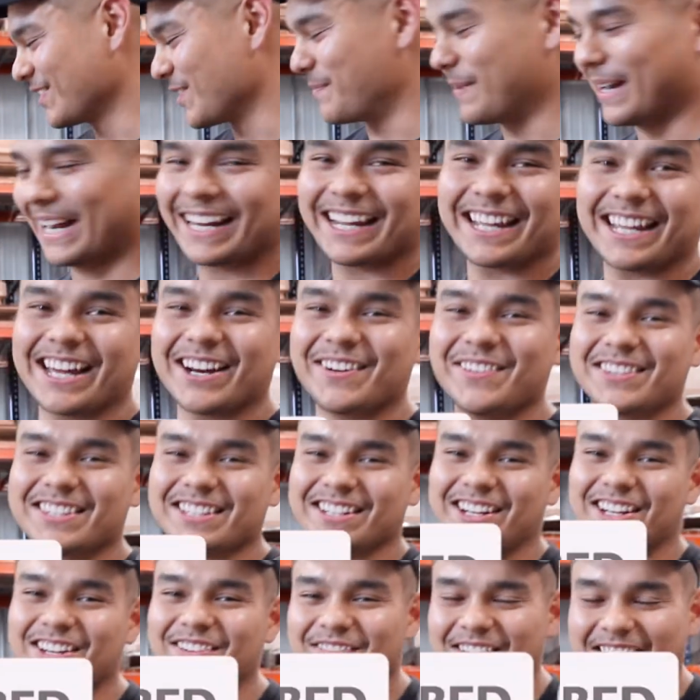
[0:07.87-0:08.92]
back again with
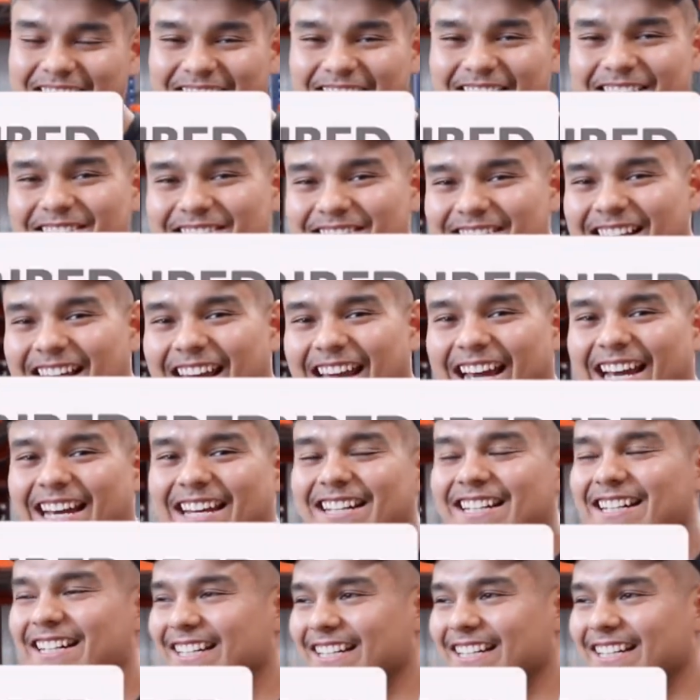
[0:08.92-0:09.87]
another video, and